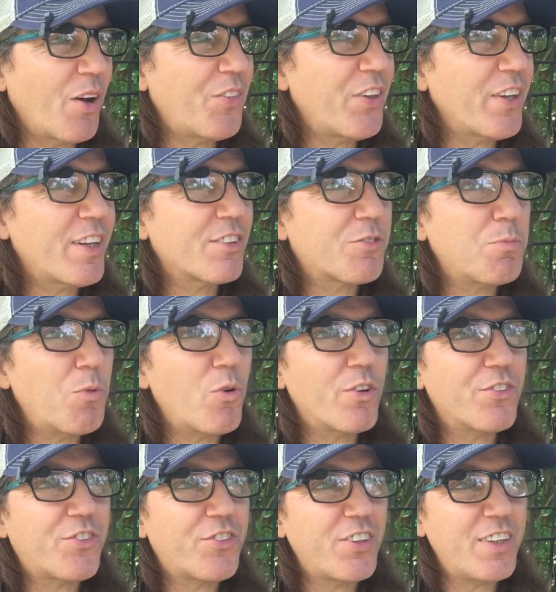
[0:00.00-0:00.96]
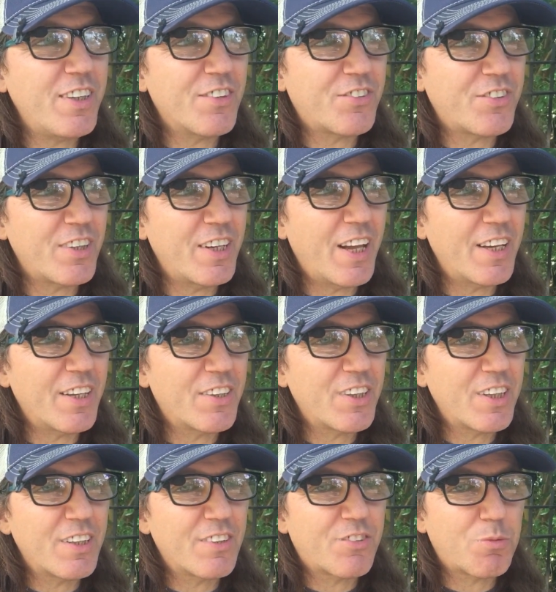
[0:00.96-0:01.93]
I think it's more insidious than that. I
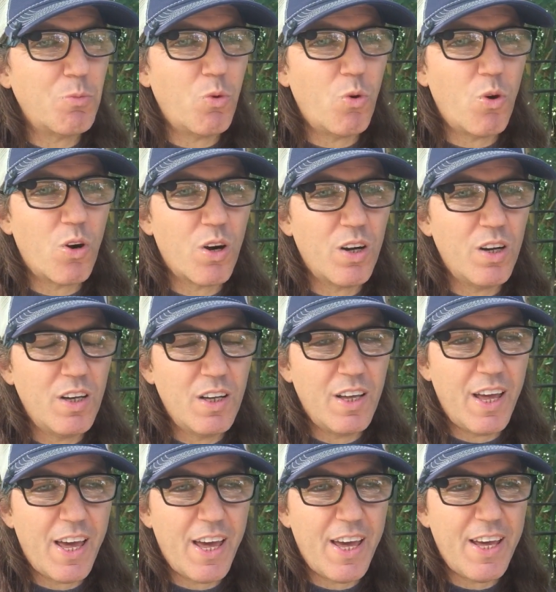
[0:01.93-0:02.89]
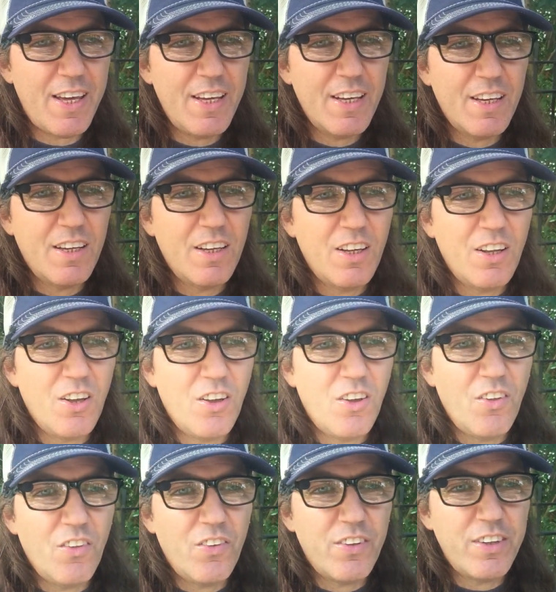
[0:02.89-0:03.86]
think it's more a,
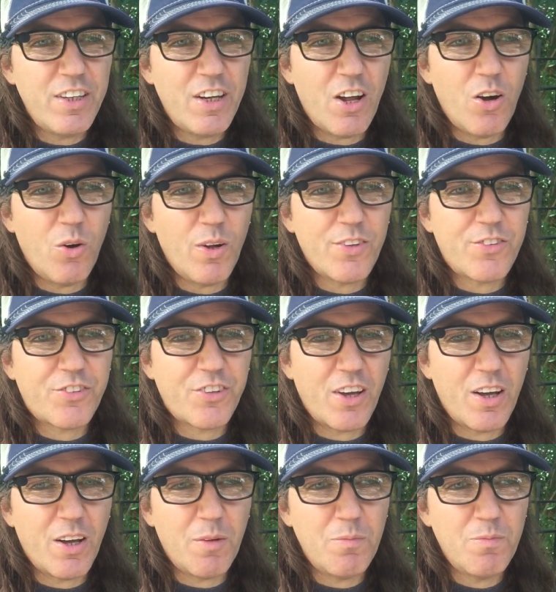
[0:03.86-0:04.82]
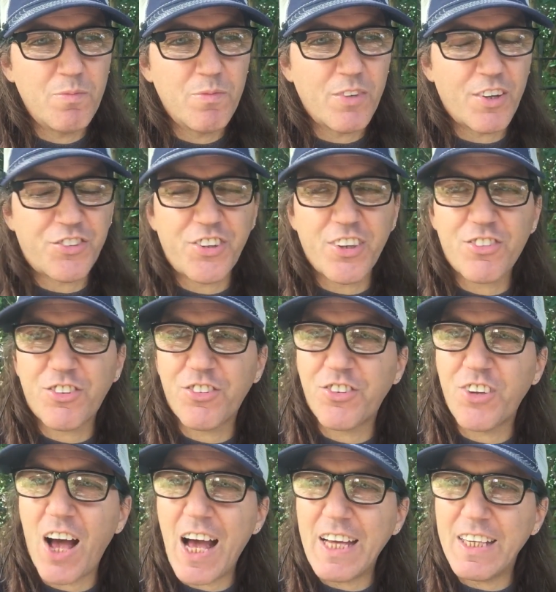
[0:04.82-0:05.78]
you know, it's a sick
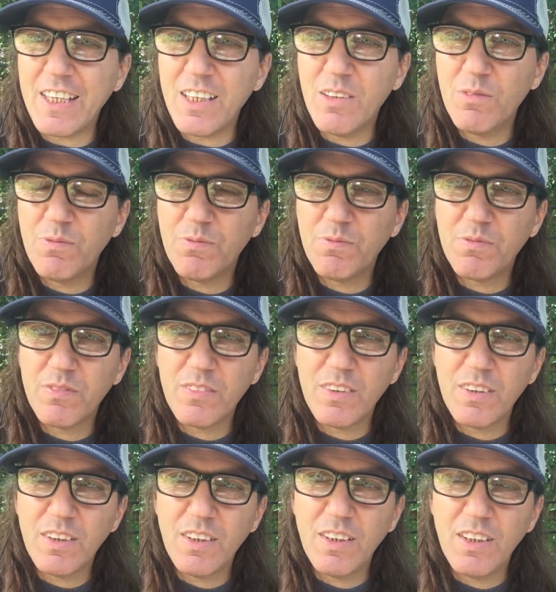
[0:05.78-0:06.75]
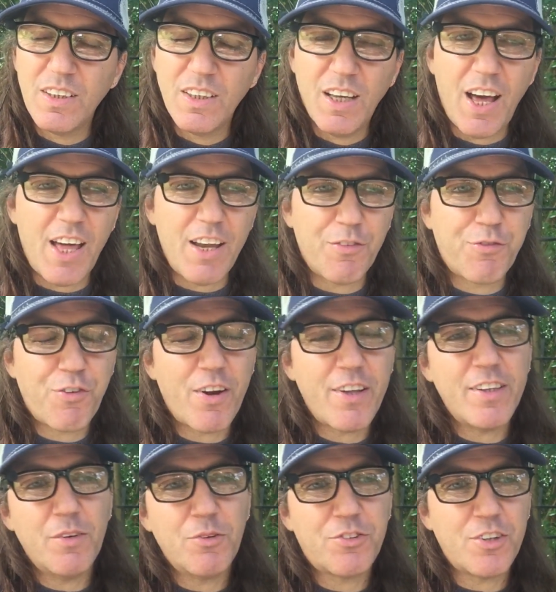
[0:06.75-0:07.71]
society. I had a
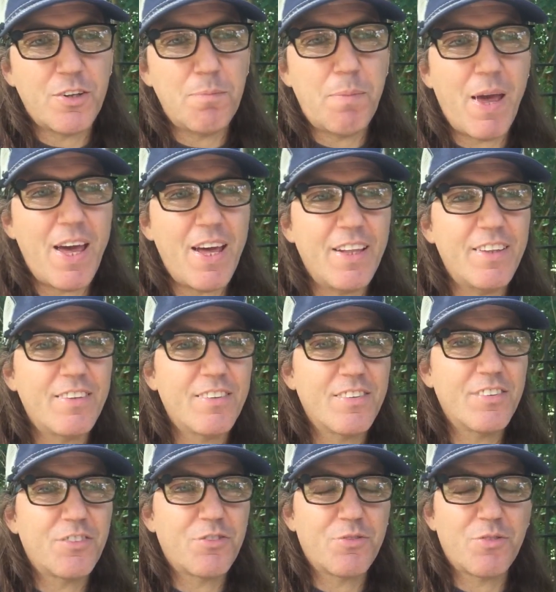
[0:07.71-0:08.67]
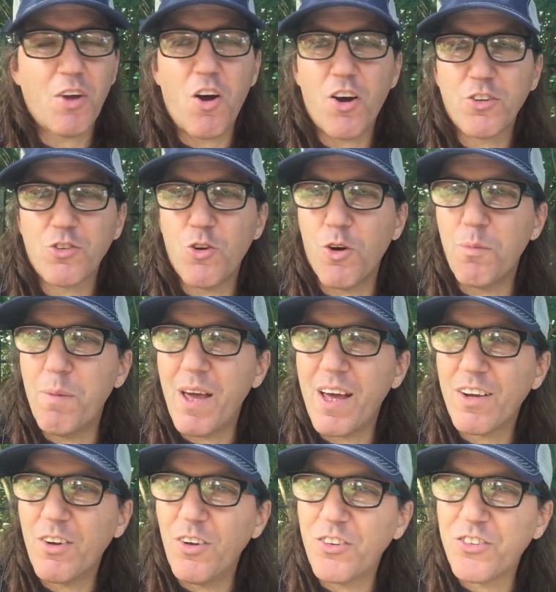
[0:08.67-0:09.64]
friend that was in a band, this hardcore
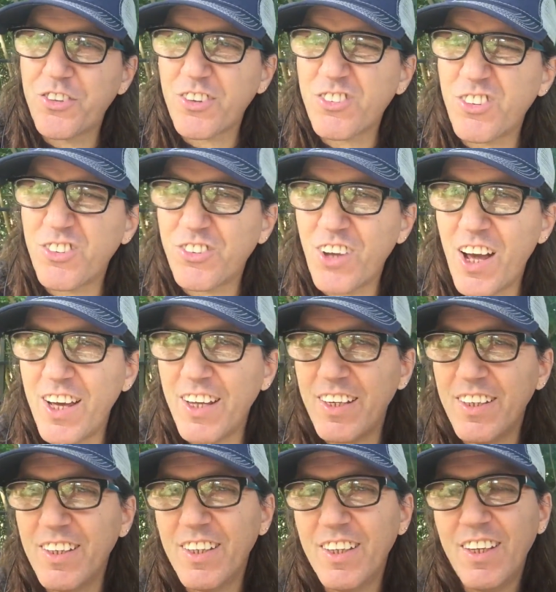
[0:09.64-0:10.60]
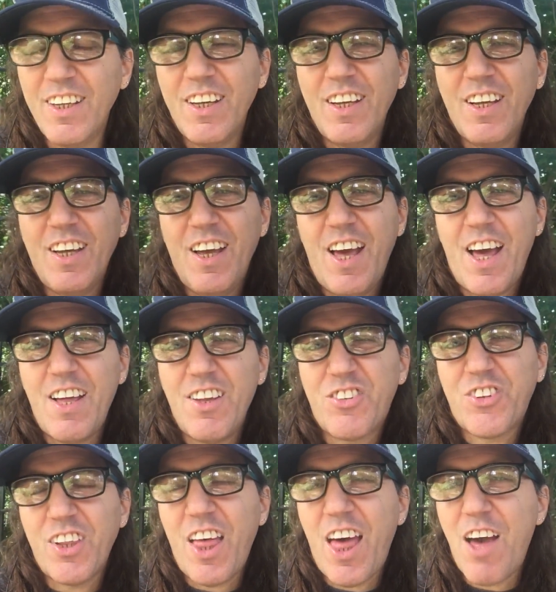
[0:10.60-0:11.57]
band called Sick Society. And I
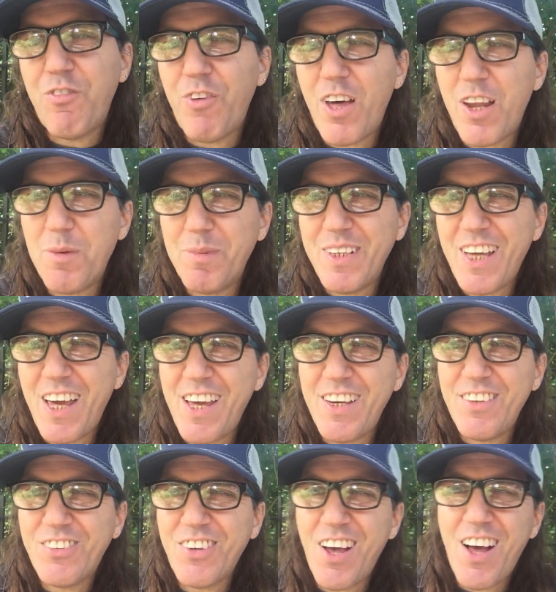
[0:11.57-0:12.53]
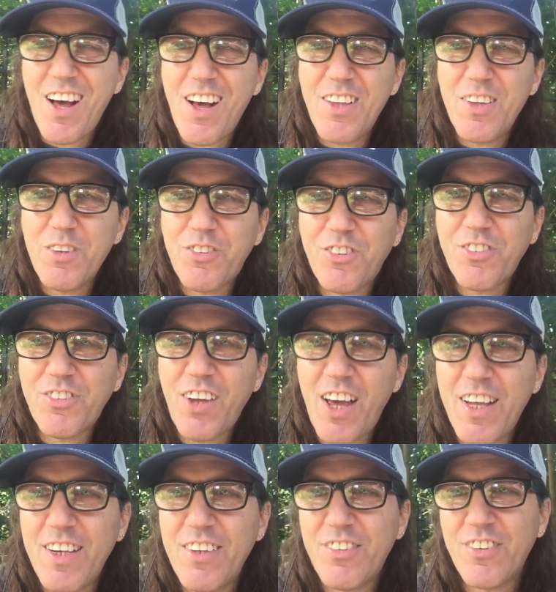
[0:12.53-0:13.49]
used to laugh at him in the 80s. Ah, the
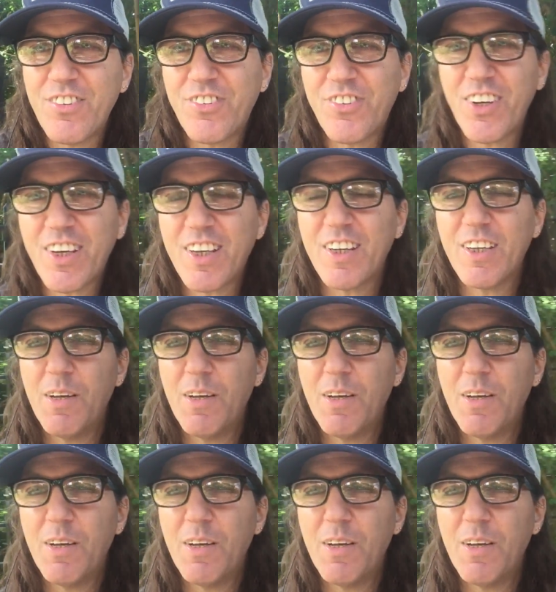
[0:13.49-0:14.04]
society isn't sick.